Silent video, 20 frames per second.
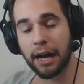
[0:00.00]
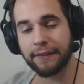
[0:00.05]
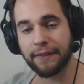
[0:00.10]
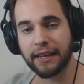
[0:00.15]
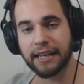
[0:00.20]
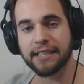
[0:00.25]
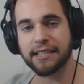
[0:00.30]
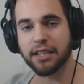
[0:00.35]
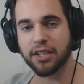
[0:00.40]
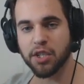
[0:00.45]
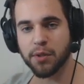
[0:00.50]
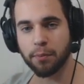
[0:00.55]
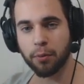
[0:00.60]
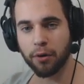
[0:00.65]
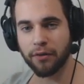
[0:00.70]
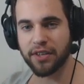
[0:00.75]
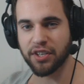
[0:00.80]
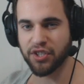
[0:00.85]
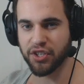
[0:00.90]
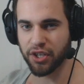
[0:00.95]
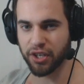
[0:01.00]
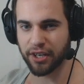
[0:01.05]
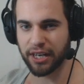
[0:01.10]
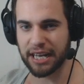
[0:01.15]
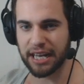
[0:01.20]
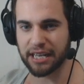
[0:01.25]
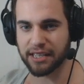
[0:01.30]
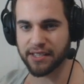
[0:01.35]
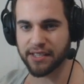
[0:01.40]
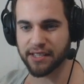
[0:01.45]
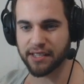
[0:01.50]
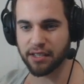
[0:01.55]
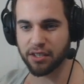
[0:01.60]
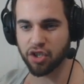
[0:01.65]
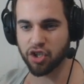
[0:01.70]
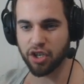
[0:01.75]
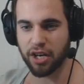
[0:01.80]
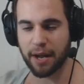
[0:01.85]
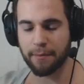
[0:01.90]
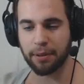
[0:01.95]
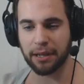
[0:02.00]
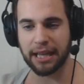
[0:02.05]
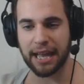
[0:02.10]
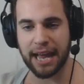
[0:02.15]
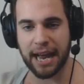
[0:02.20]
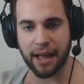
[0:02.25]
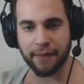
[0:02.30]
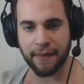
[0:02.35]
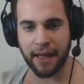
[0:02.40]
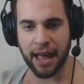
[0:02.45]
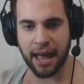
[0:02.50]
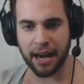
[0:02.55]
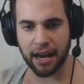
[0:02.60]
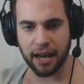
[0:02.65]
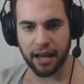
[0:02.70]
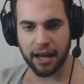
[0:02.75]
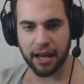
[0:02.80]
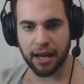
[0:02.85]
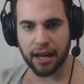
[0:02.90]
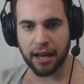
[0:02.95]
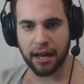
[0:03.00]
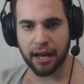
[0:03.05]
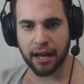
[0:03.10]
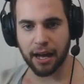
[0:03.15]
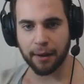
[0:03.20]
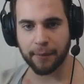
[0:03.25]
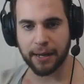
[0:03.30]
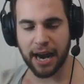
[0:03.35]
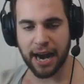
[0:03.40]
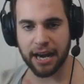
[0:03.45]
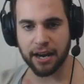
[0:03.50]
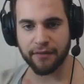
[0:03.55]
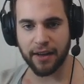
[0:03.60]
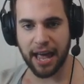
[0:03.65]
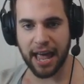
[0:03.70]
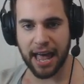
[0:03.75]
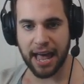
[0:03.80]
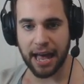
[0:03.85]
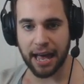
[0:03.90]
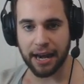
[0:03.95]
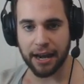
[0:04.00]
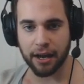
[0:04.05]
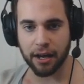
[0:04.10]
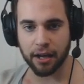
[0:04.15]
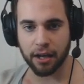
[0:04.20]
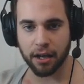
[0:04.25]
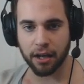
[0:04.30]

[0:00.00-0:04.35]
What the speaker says: I think he's going to Spore the Xerneas. Should I play on that? I'm kind of ahead.